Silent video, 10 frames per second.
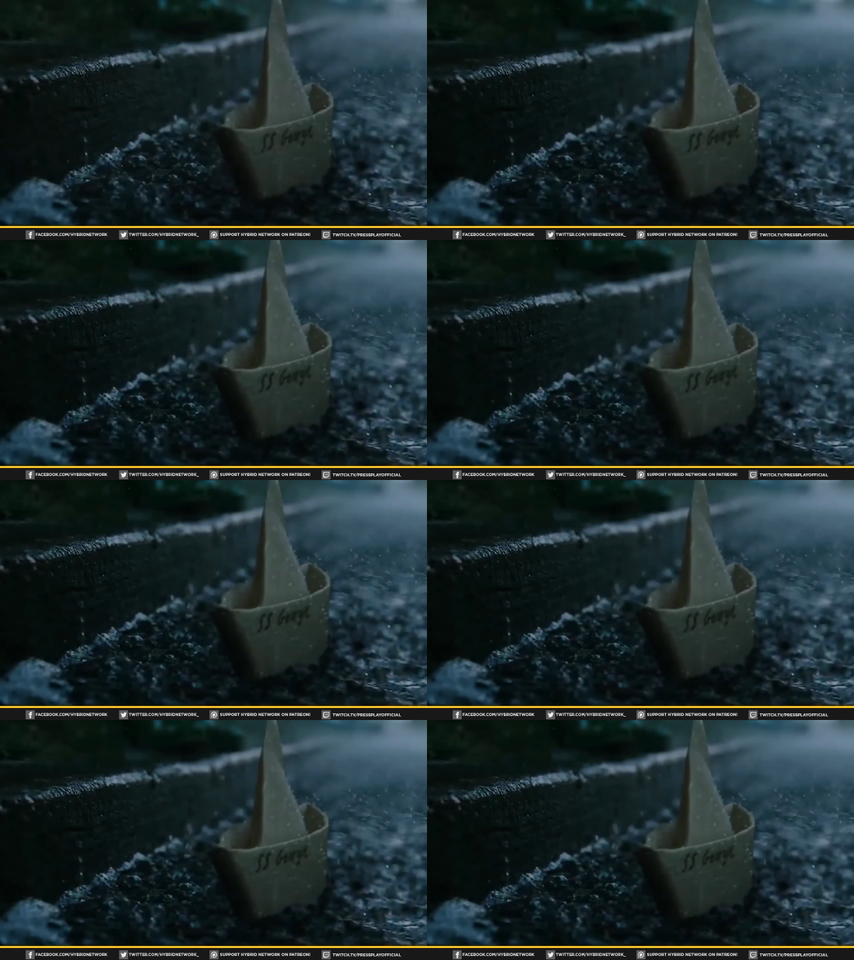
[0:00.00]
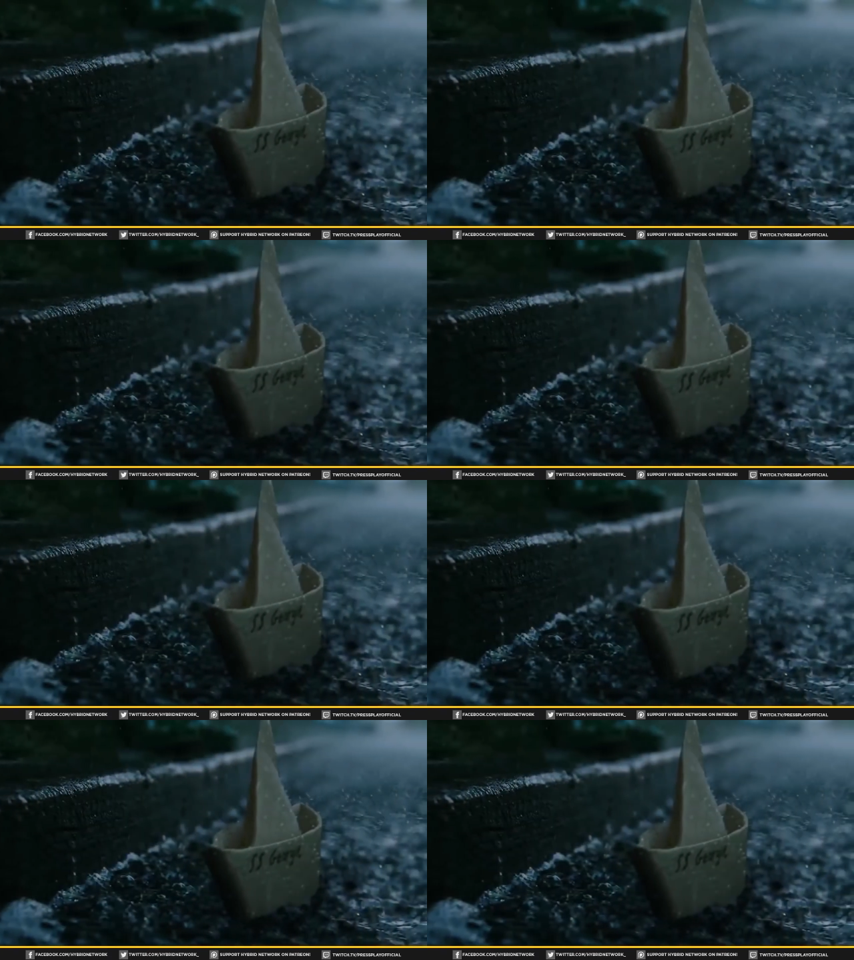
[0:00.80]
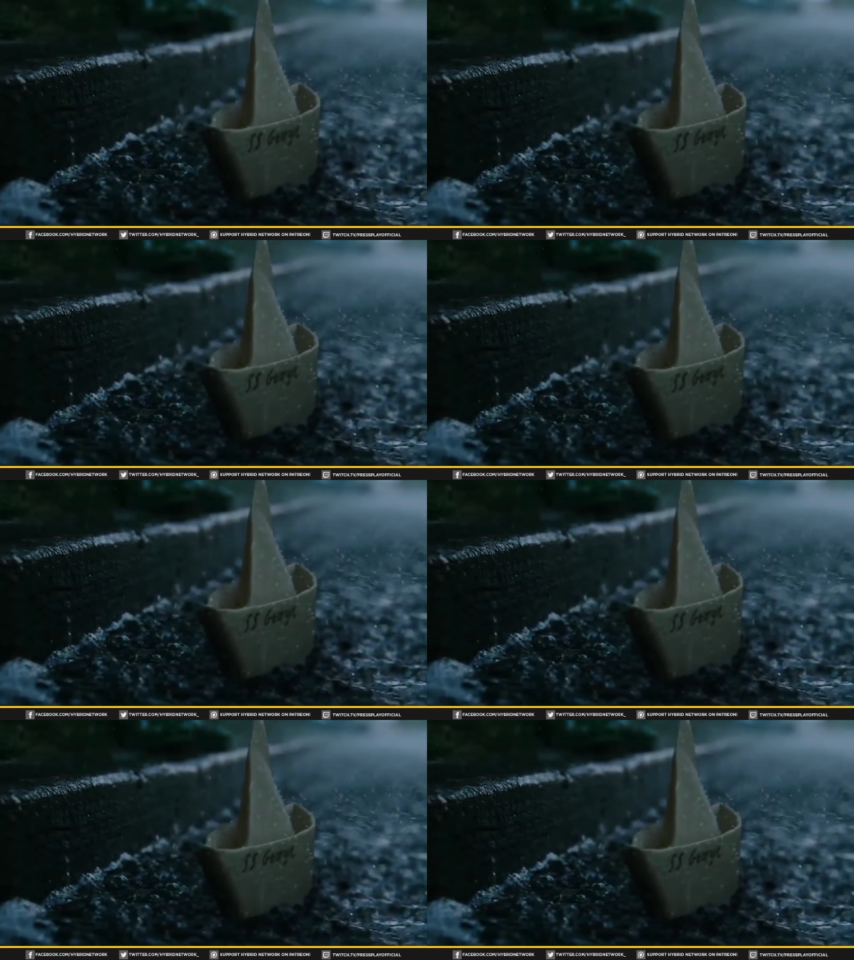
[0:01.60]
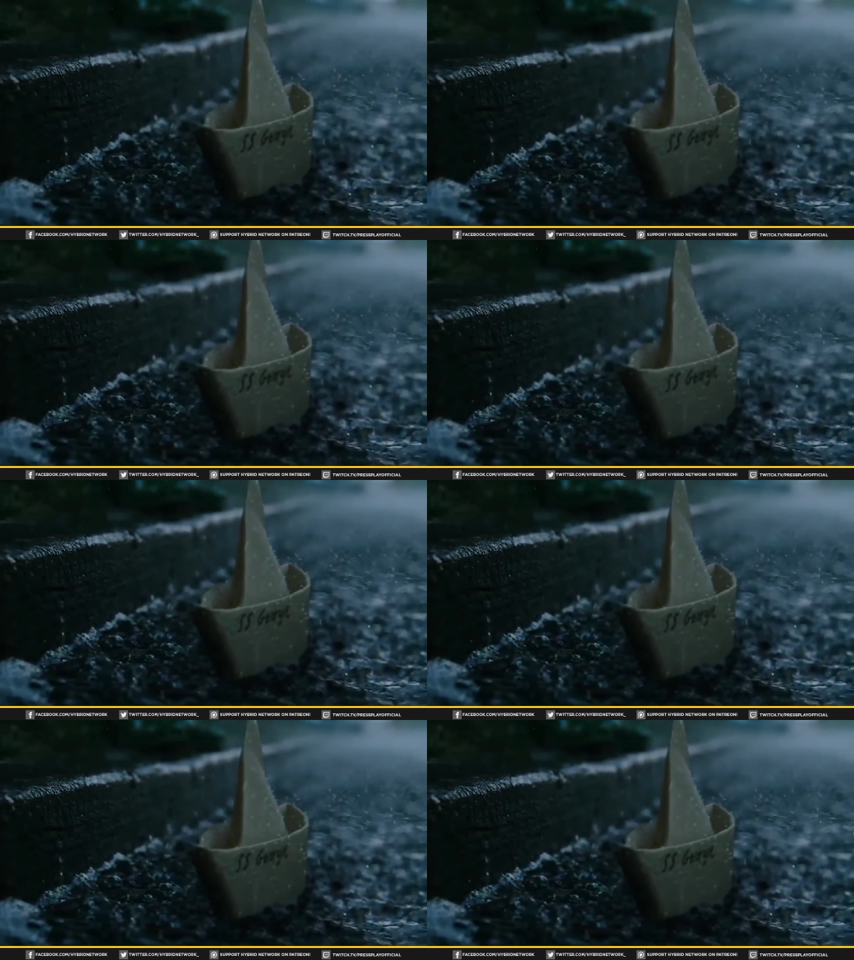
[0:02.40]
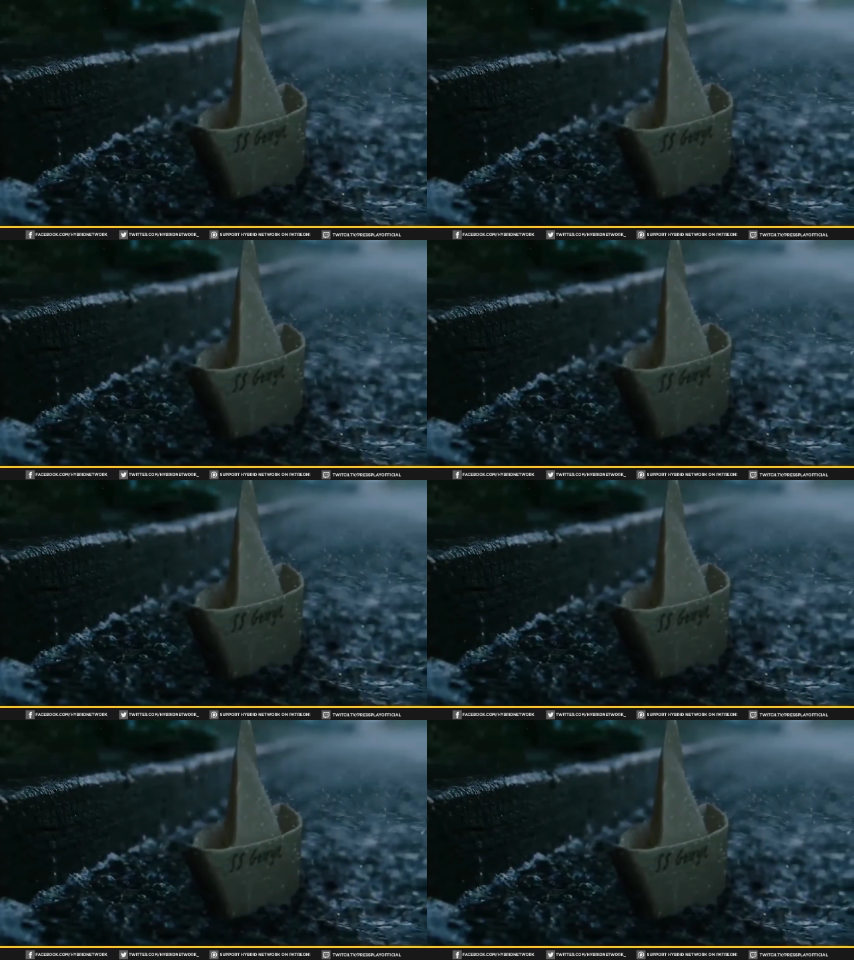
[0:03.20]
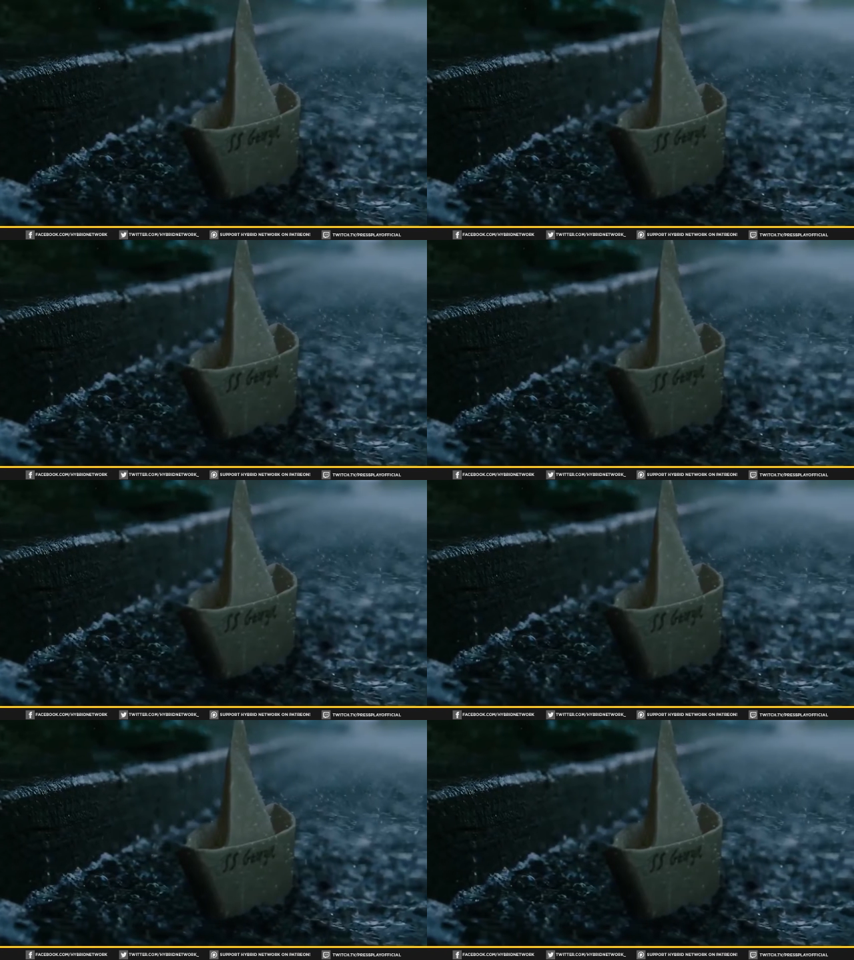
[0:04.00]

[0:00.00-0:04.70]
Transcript: (no speaker visible)